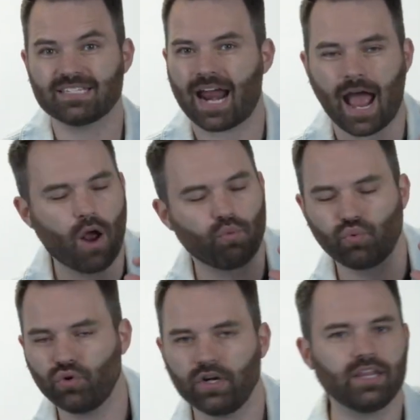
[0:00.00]
And I
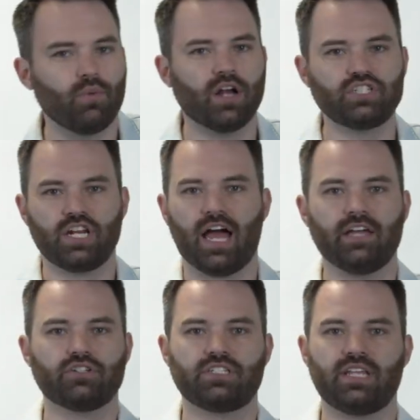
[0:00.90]
really want you to
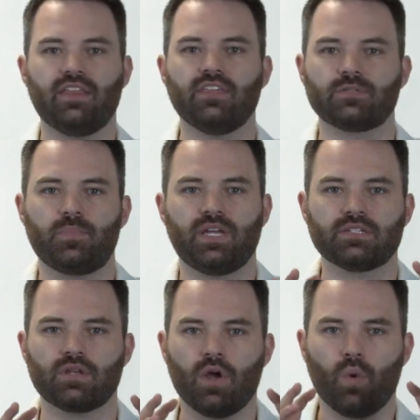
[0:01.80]
understand this,
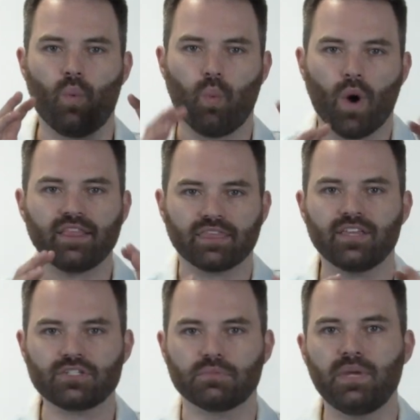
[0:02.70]
because what
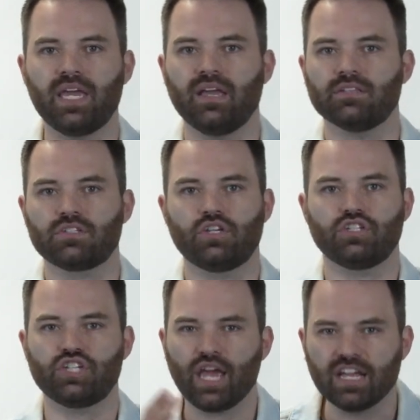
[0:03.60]
this means
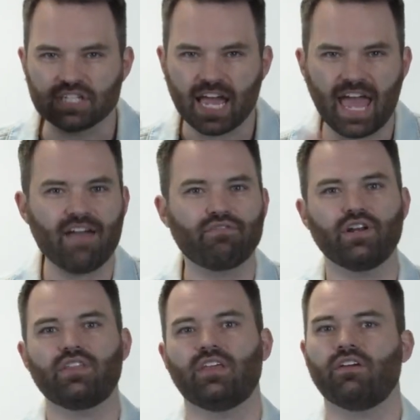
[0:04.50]
could change
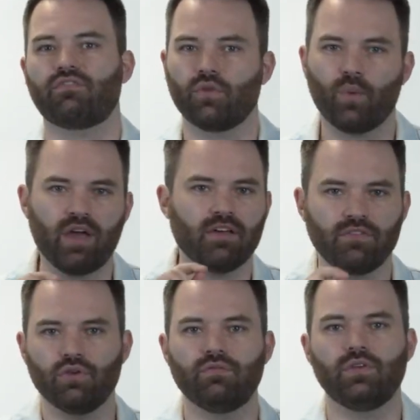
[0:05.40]
everything for the way that
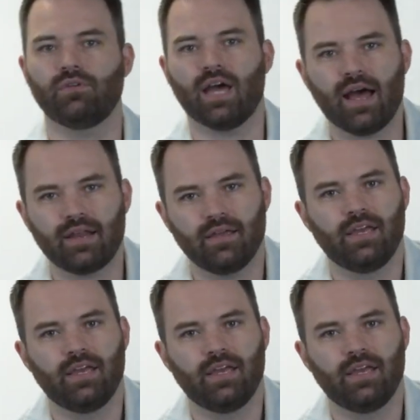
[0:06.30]
you view God.